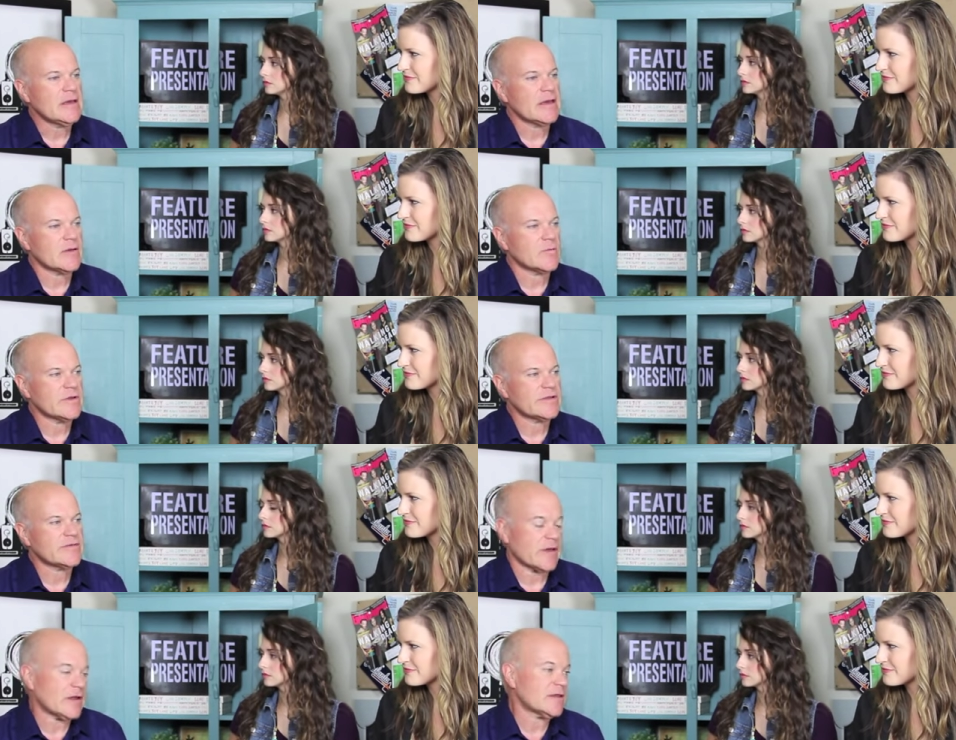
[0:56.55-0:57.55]
Speaker 1: And we
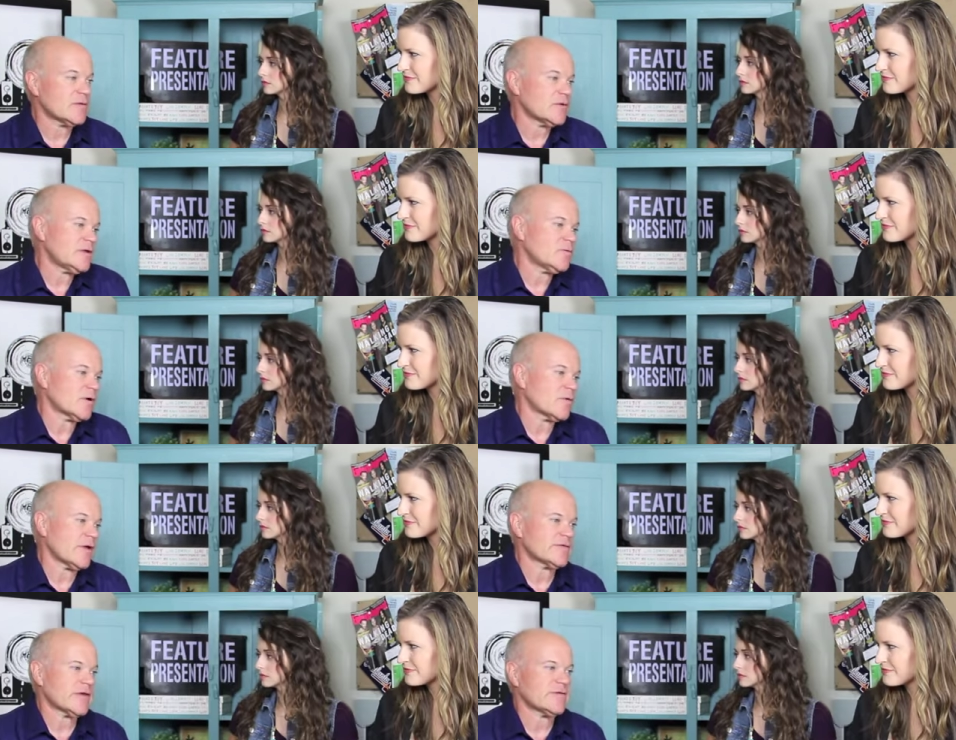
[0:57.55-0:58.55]
decided that we didn't want to
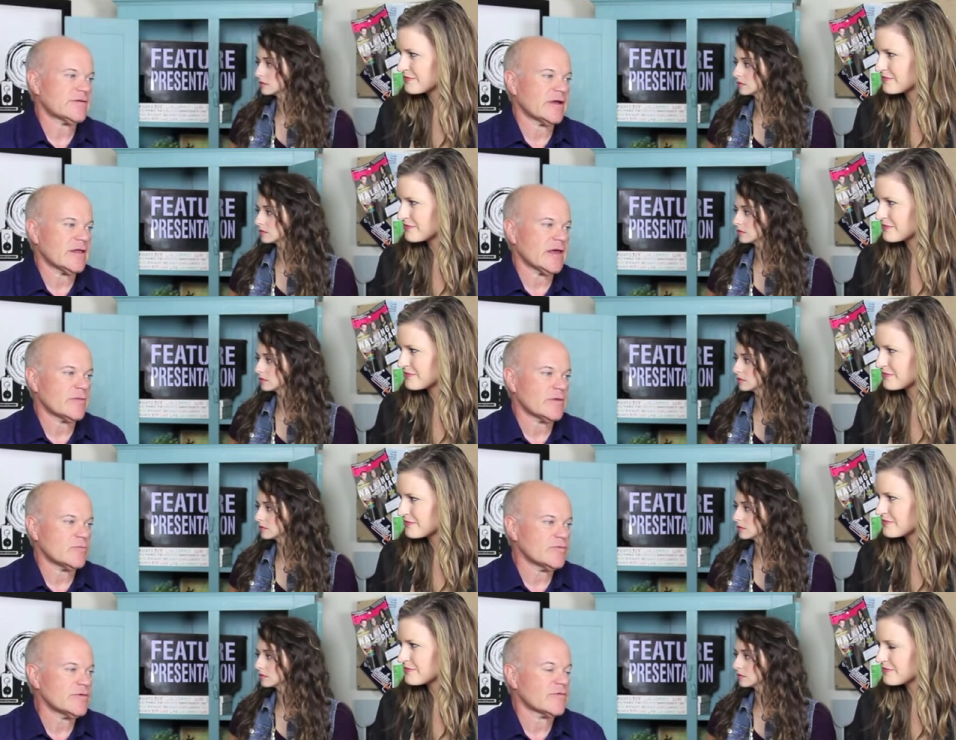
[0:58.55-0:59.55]
raise kids in LA. I mean,
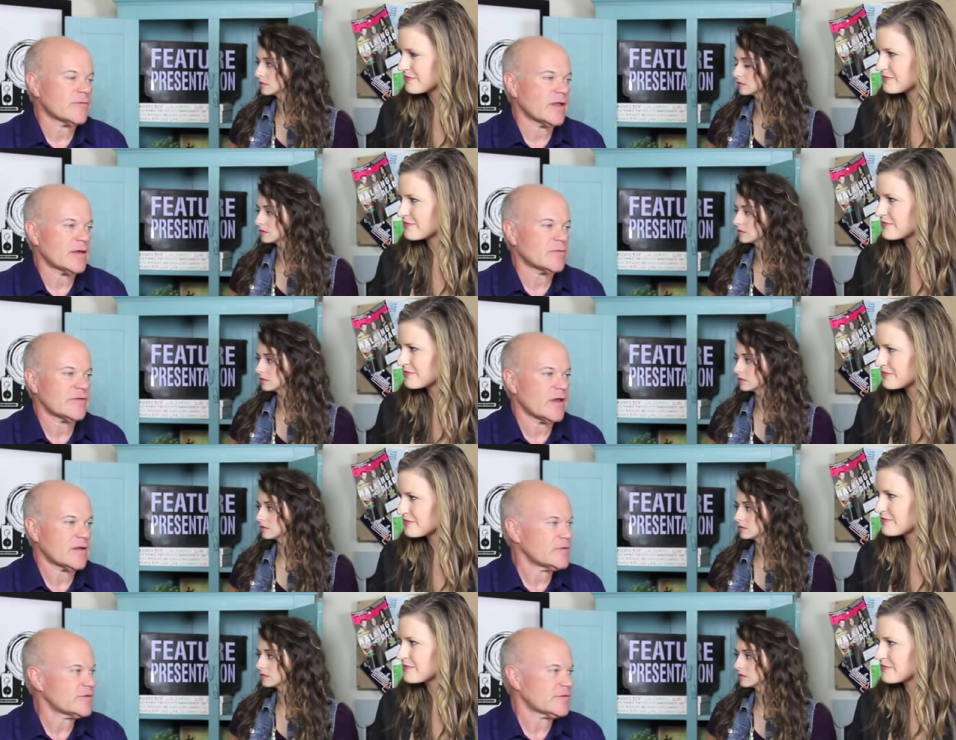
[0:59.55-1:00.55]
moving from LA was not
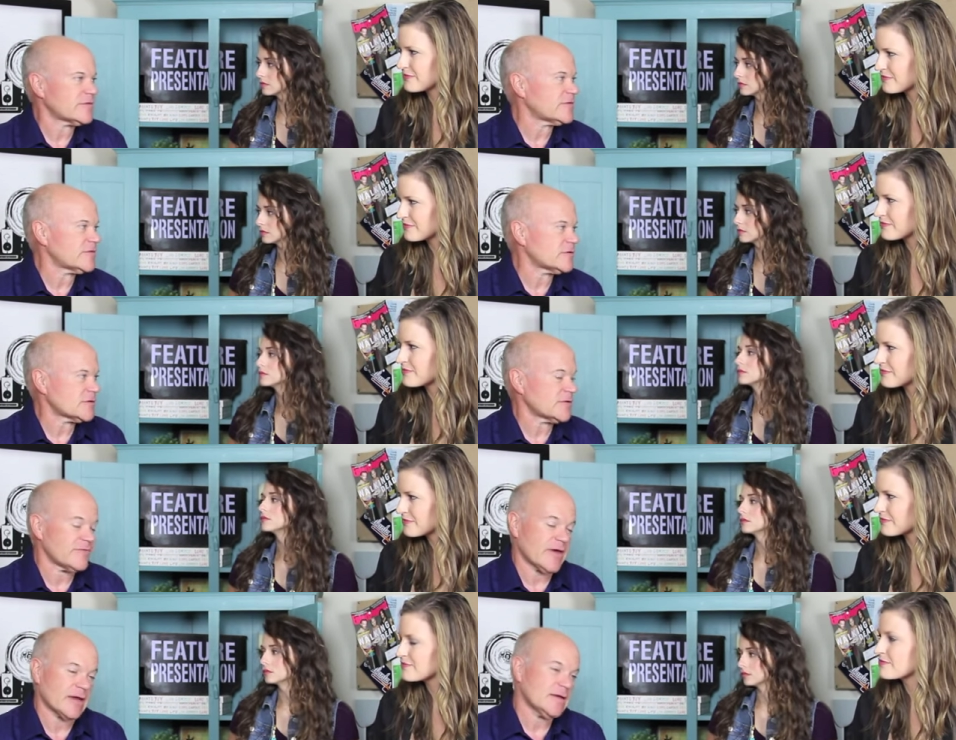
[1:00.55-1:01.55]
a business decision. In
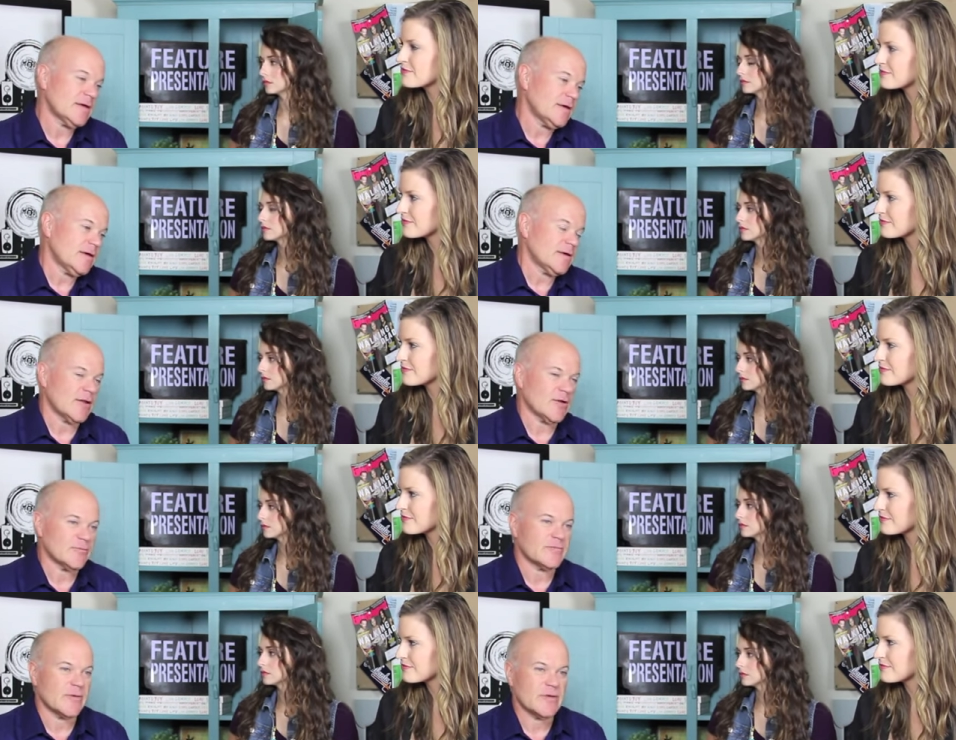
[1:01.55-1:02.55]
fact, you know,
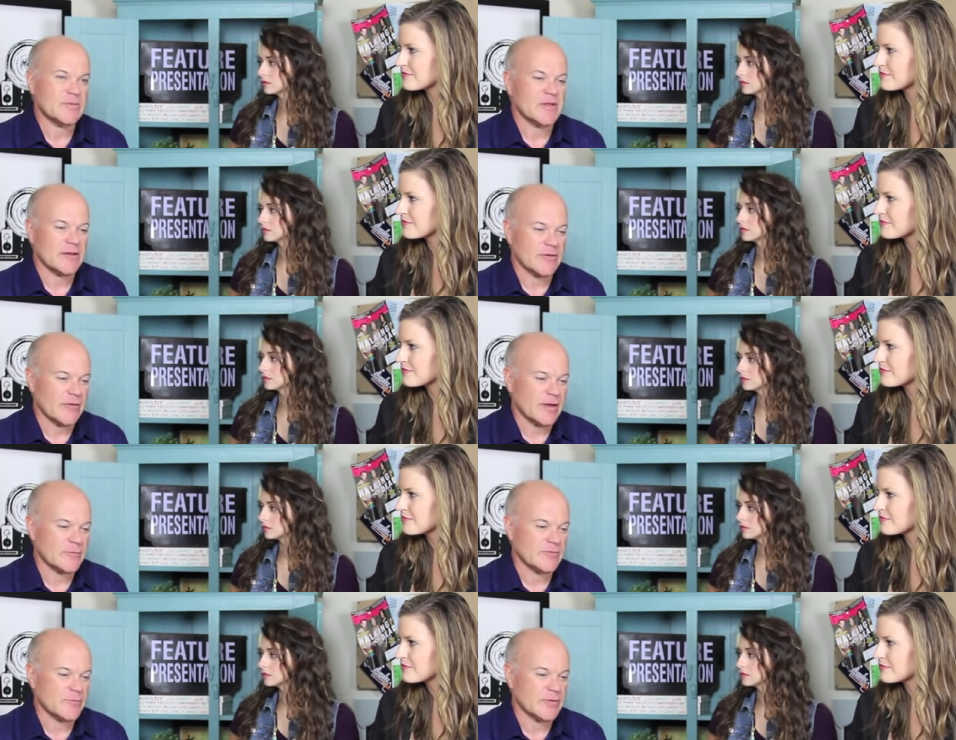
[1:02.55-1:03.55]
some people I know thought it was a